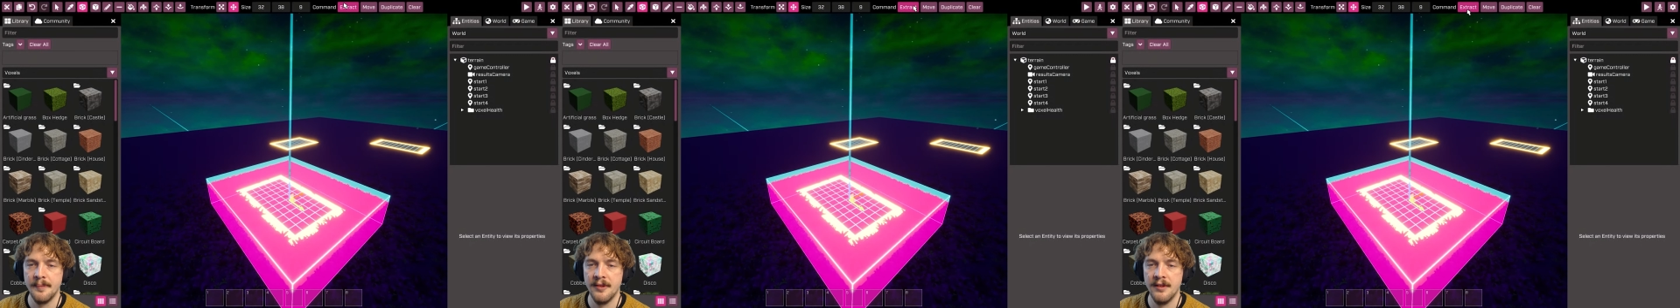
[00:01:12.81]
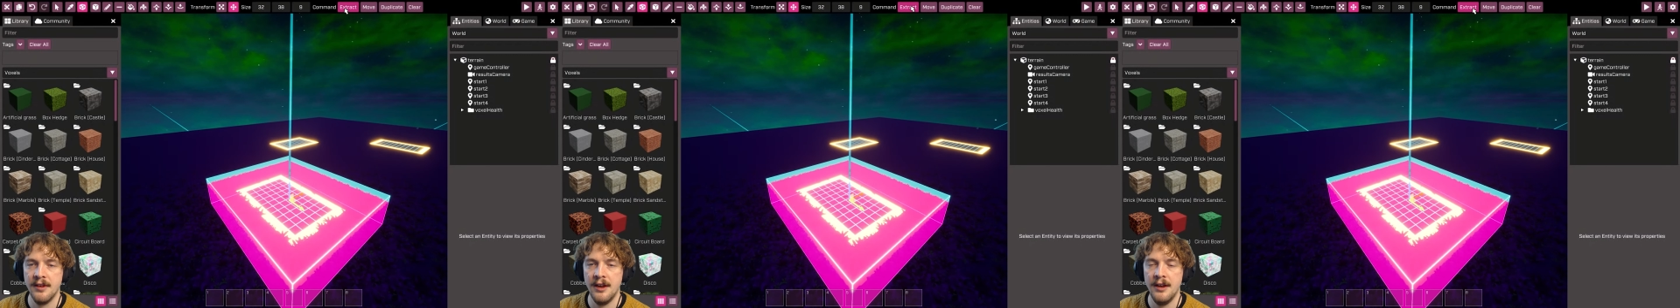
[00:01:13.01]

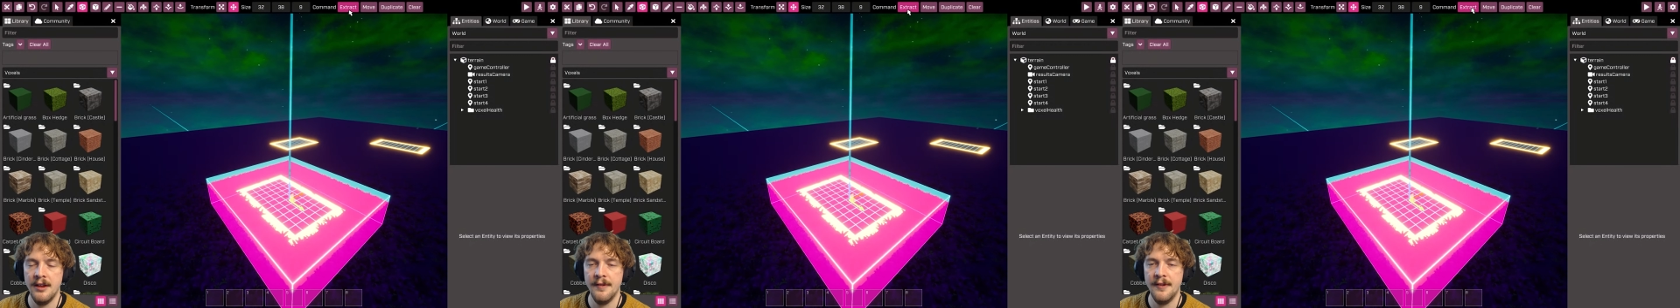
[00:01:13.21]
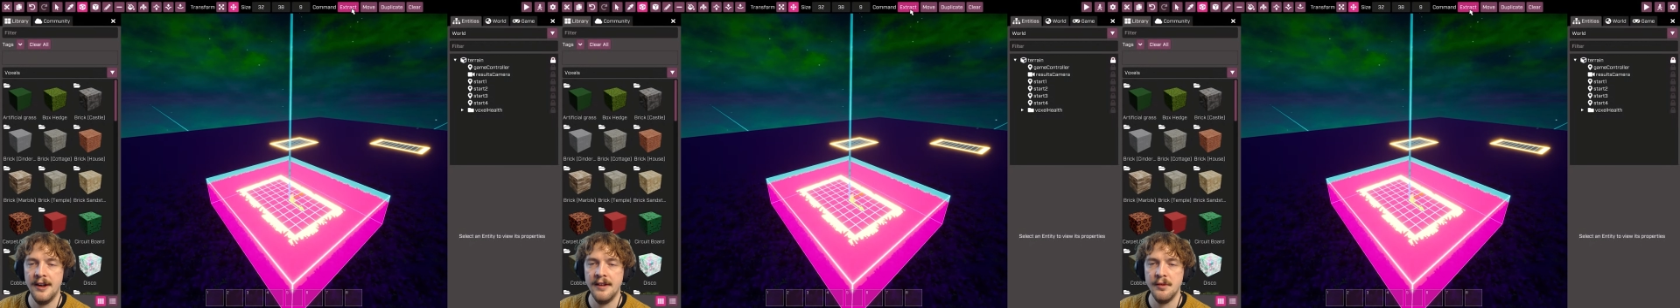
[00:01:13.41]
So the
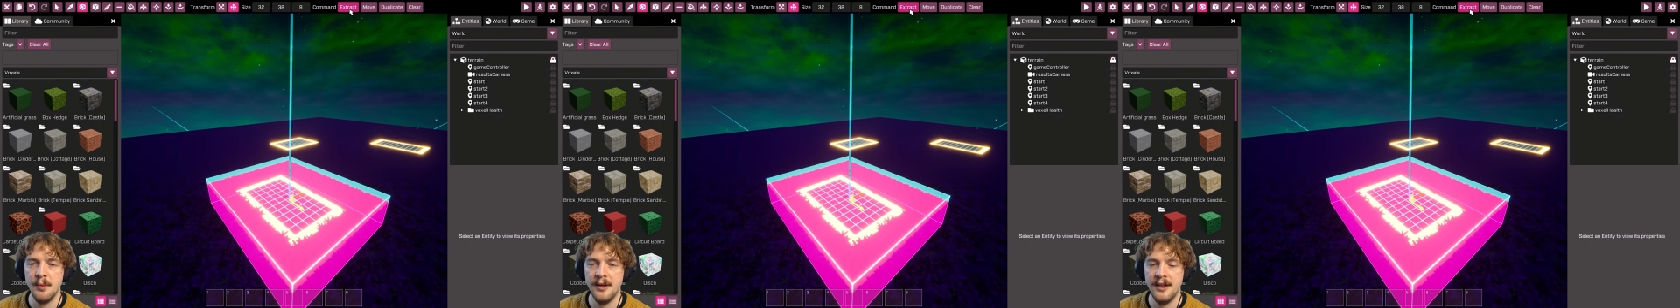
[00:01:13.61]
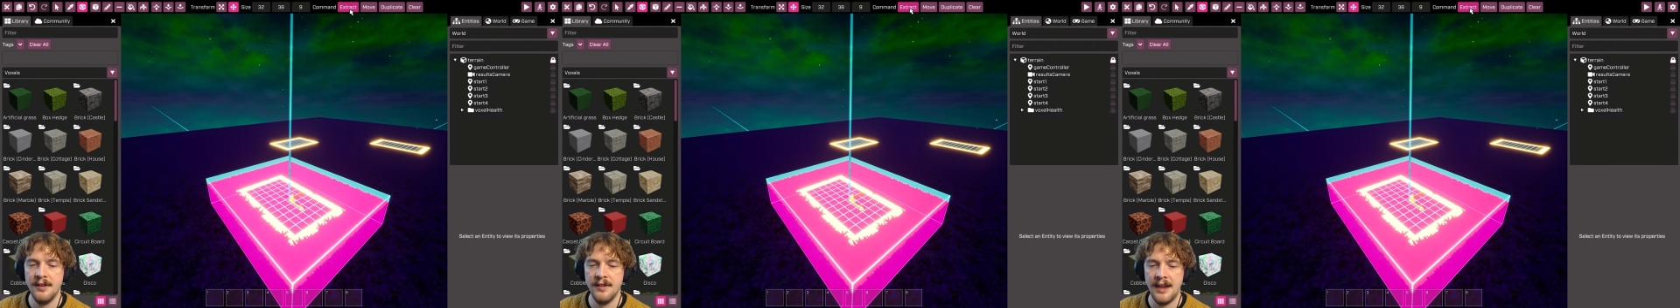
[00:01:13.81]
first
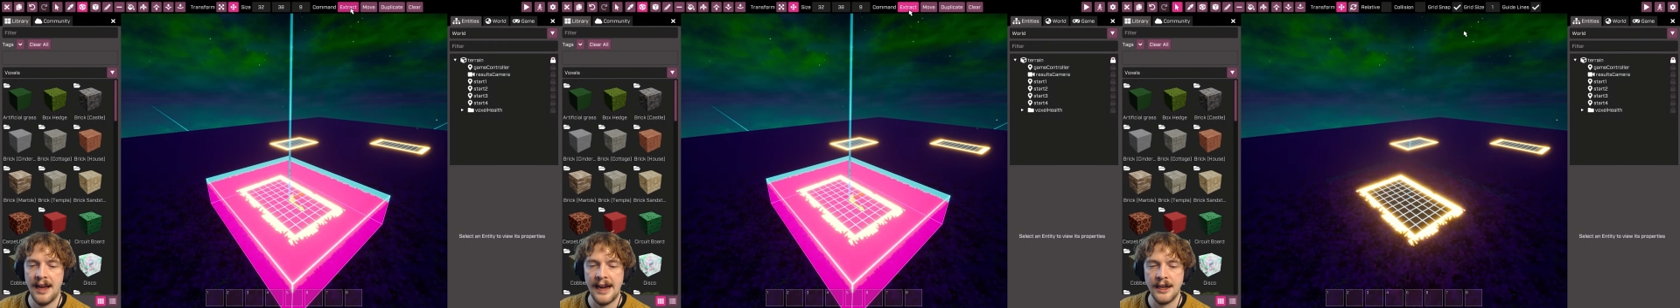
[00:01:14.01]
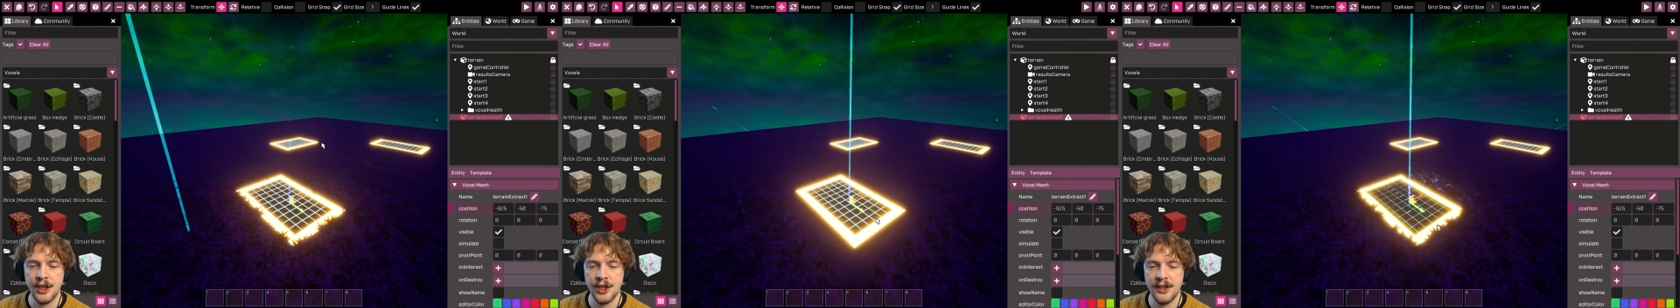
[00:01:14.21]
one is
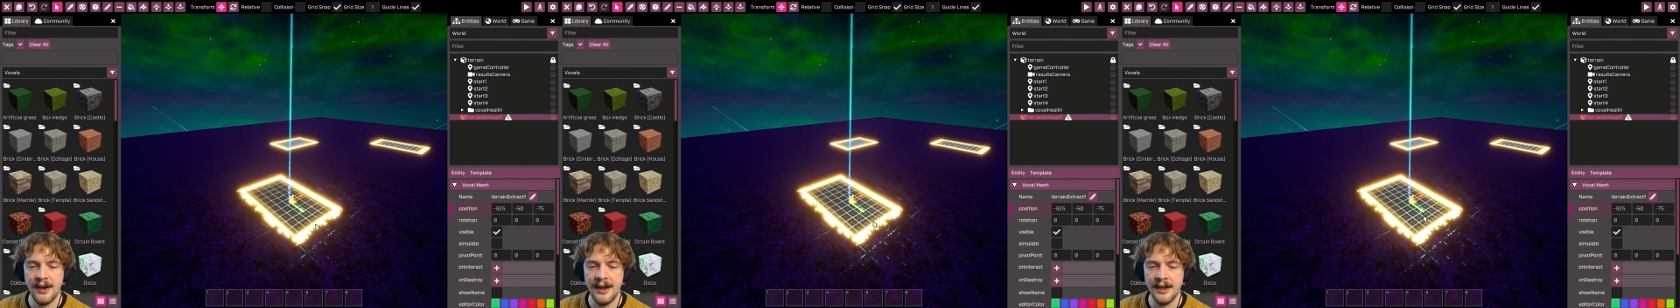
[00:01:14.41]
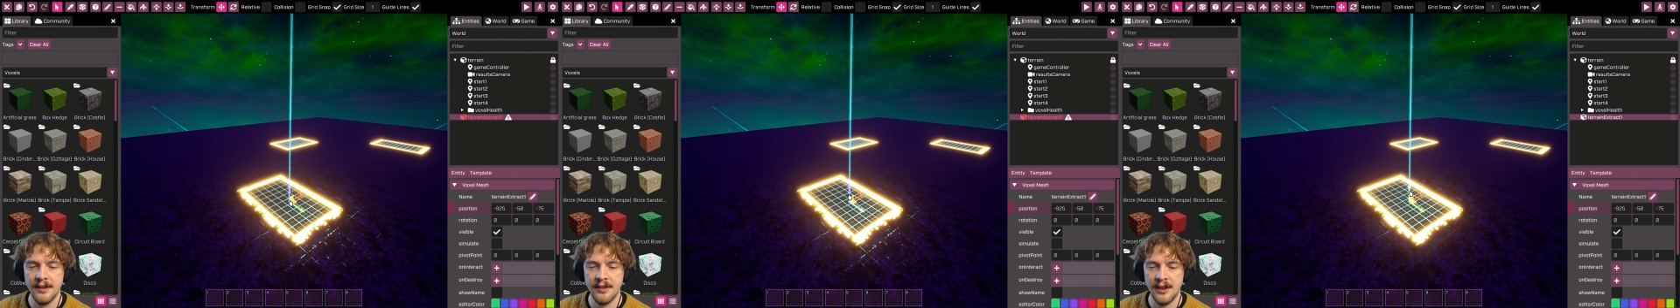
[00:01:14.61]

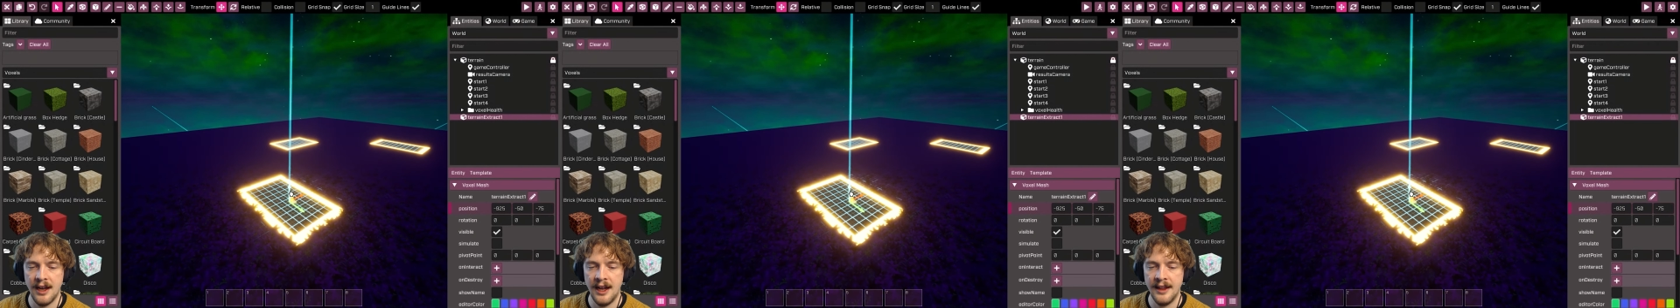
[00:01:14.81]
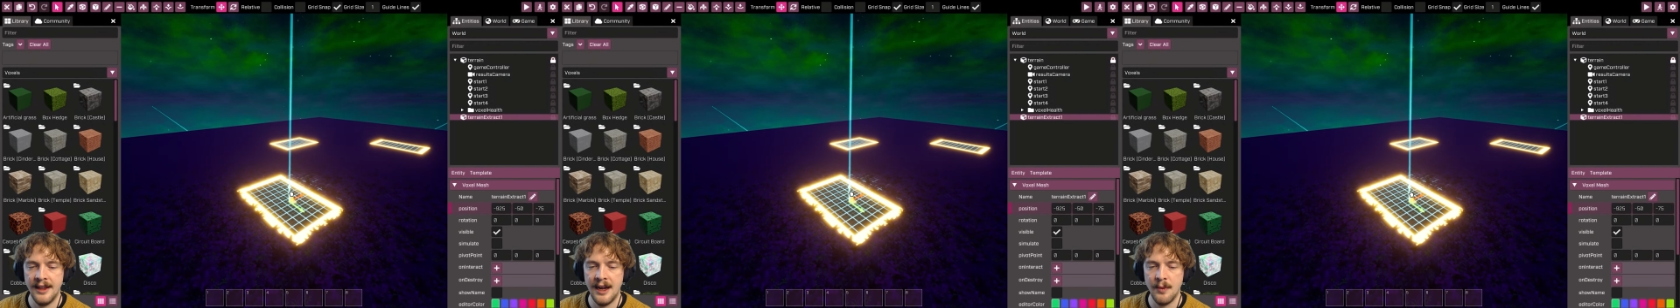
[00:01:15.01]
extract,
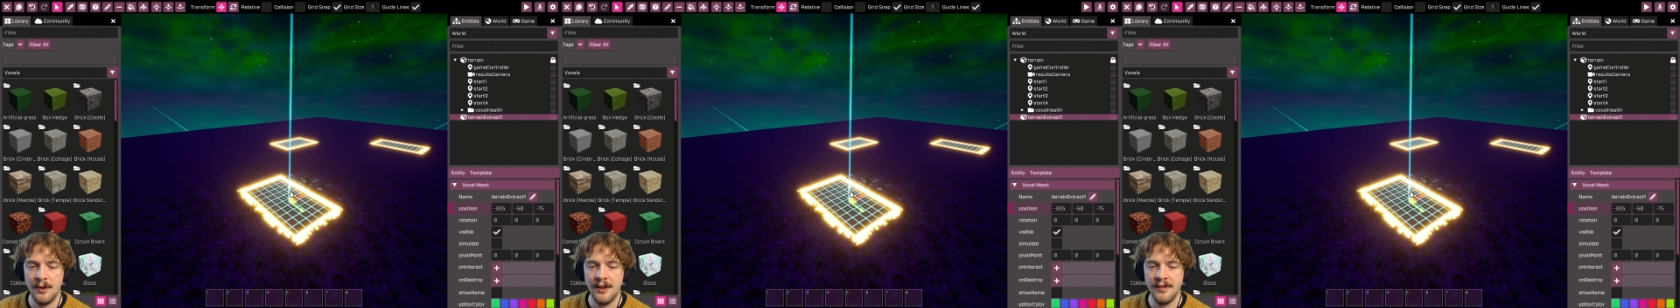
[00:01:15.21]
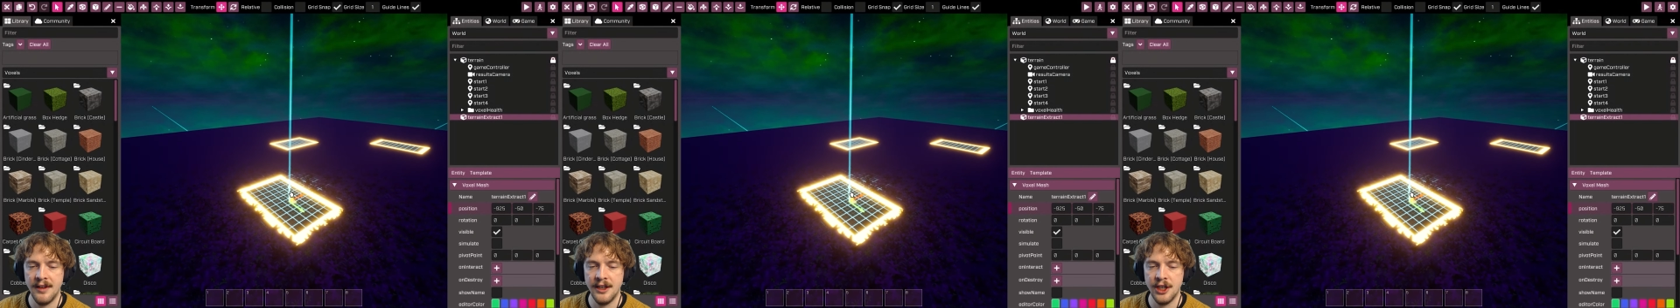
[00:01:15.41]
and that will
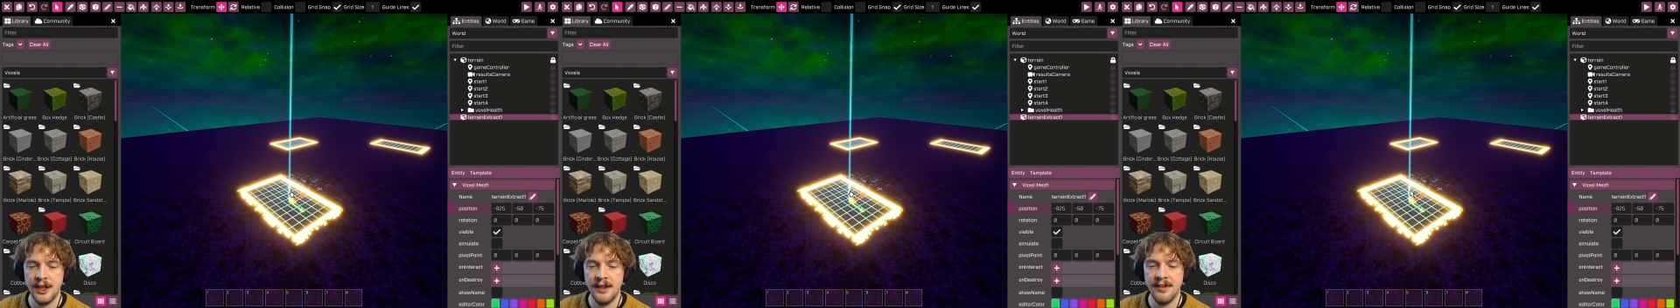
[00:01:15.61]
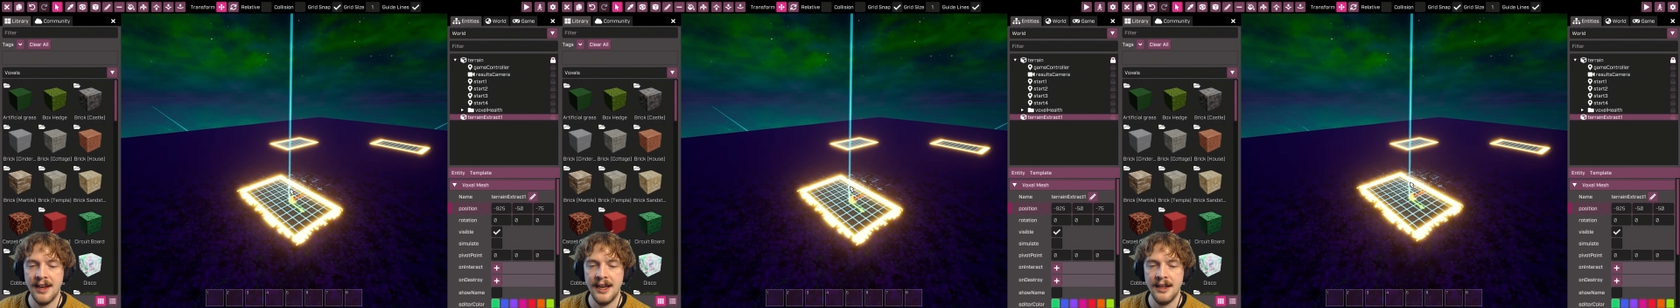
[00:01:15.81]
essentially
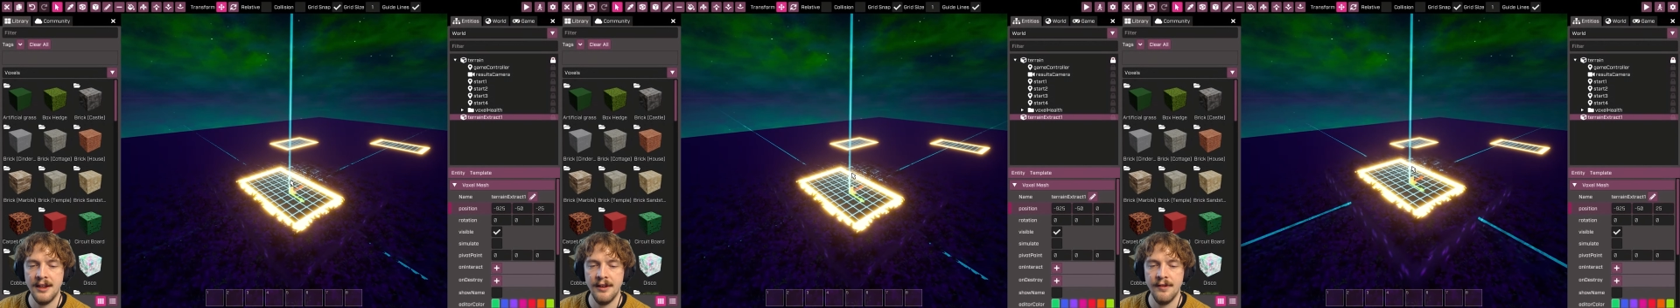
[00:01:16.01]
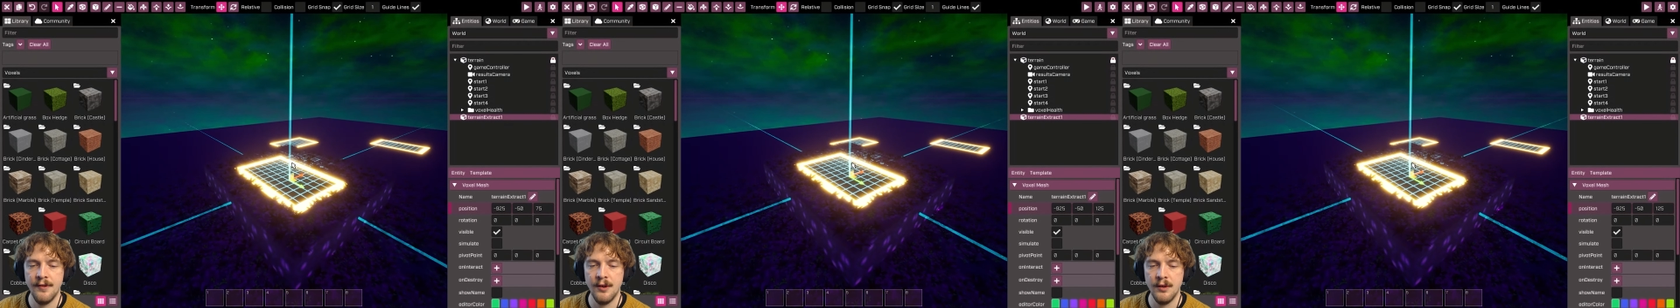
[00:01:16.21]
take
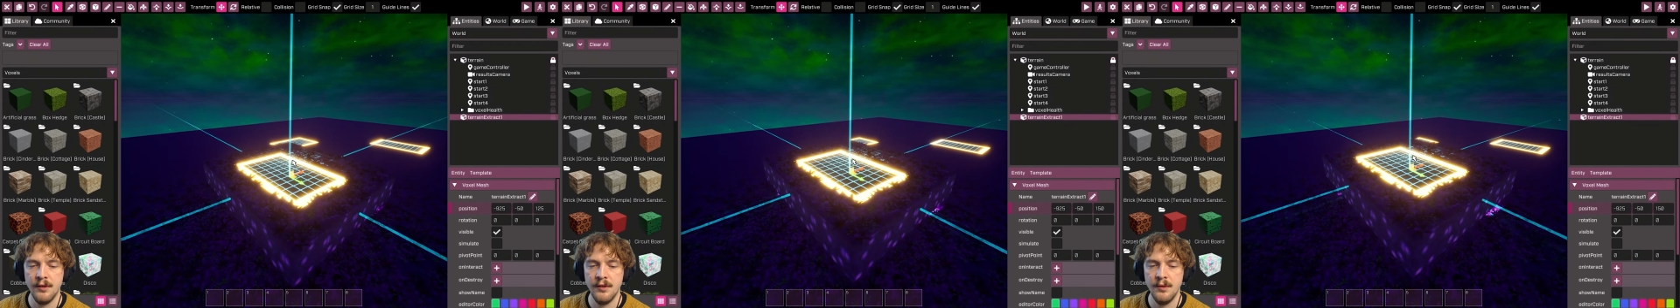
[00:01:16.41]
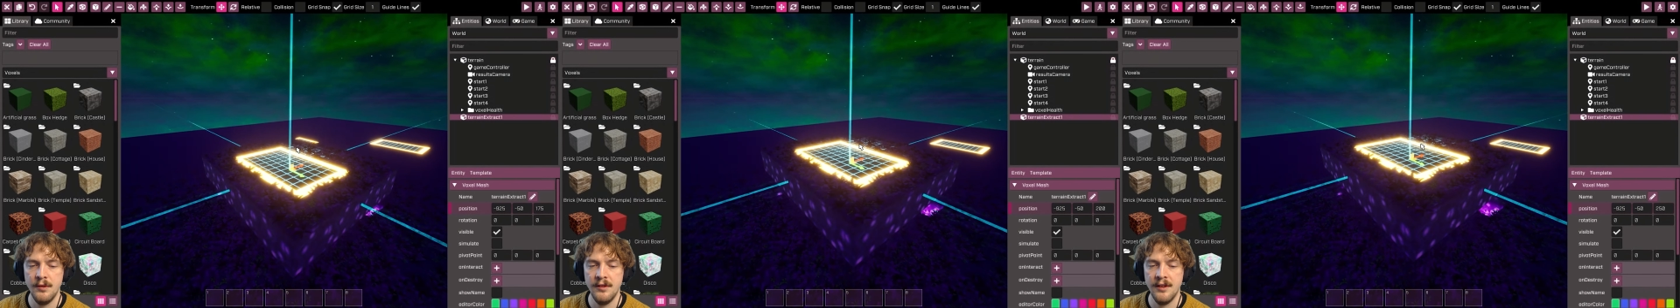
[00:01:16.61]
those
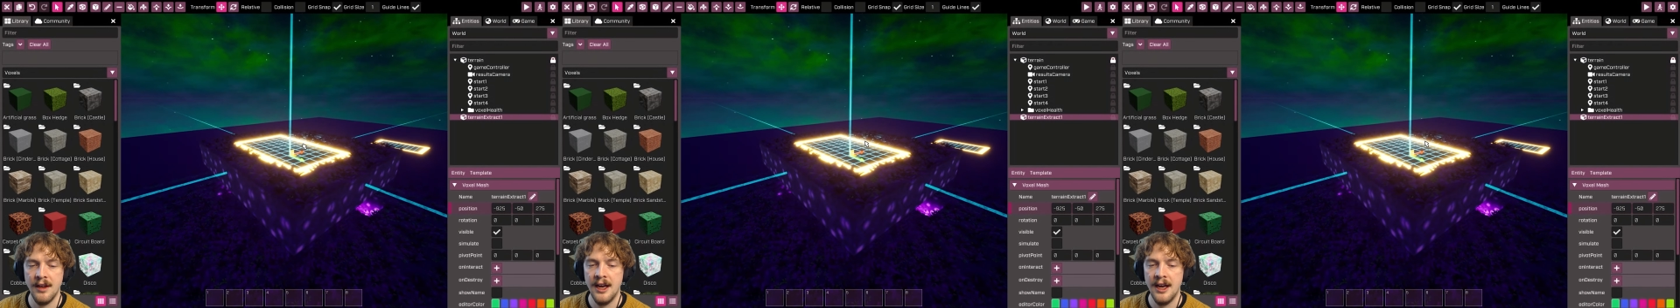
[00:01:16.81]
voxels